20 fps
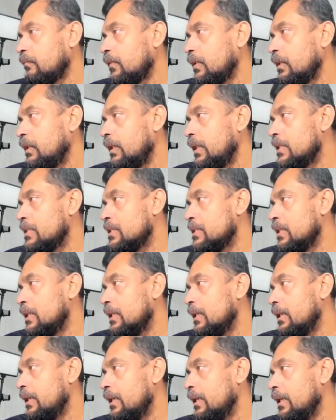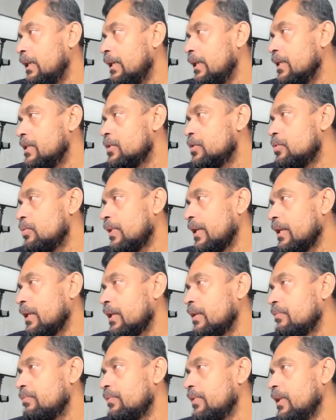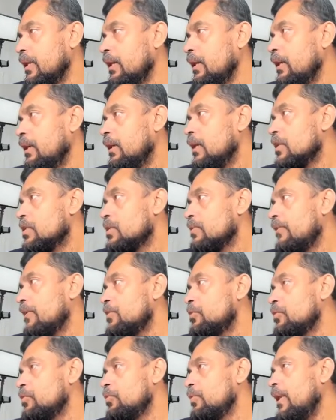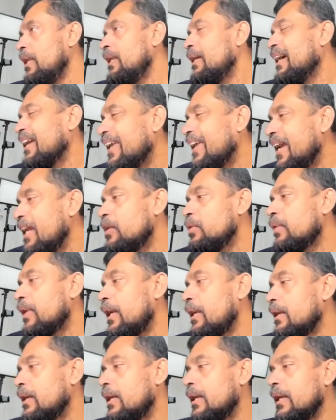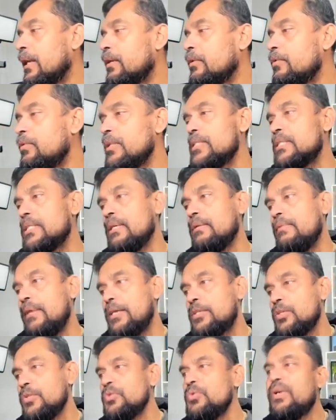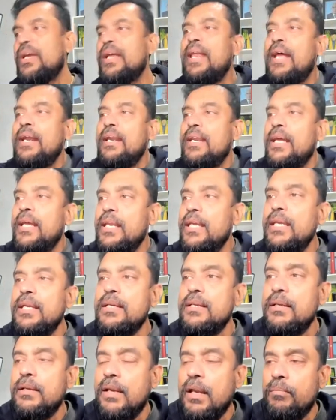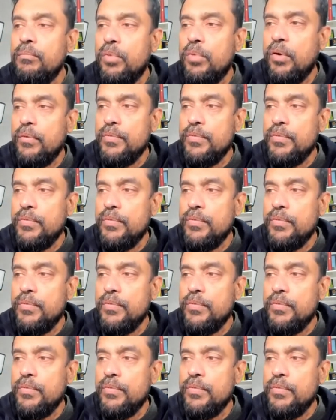Let's say alias you can configure. So once you do that, again you can connect to this server as well. So you can add any number of